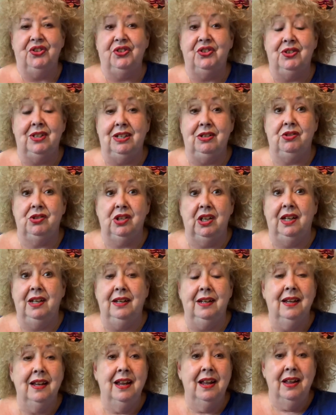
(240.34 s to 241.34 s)

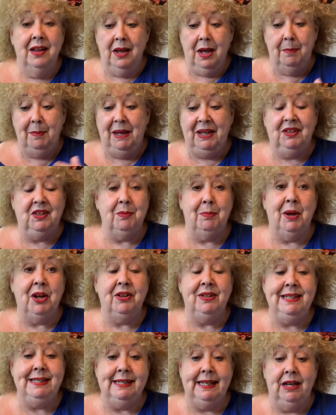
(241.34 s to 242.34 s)
stitching a piece of
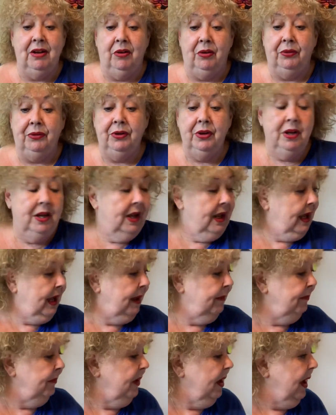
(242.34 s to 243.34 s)
binding on.
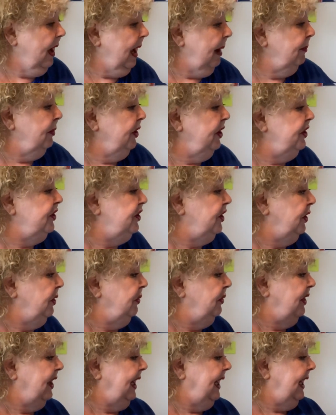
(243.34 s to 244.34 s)
I'm going to do
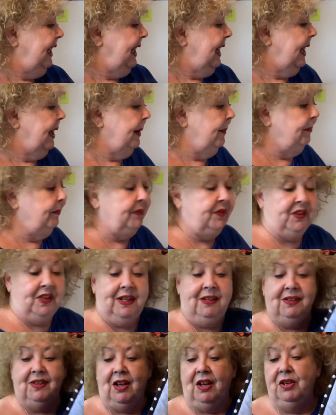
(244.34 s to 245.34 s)
the
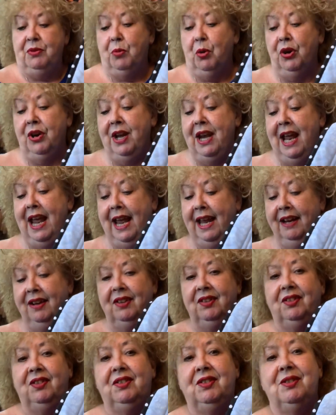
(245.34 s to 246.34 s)
seaside one
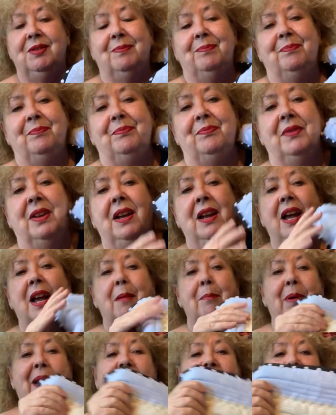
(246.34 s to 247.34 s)
next,
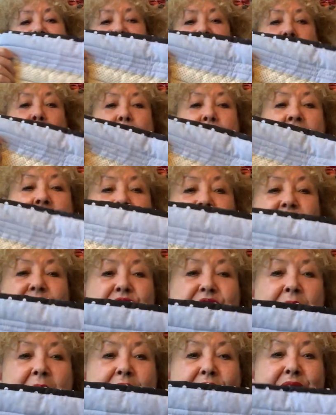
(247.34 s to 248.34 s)
but again I'm going to have to
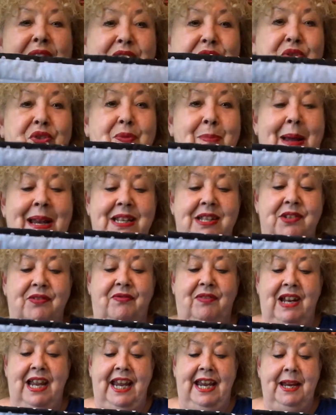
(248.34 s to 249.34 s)
do it
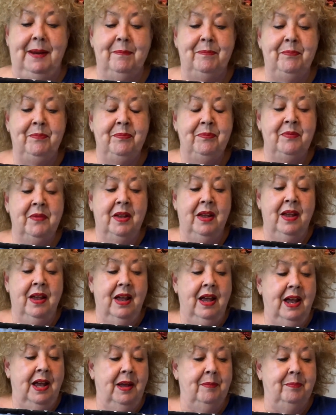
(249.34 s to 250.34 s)
retrospectively.
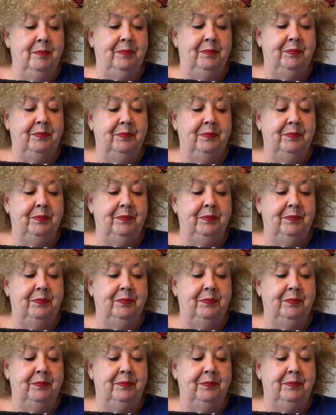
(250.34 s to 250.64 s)
But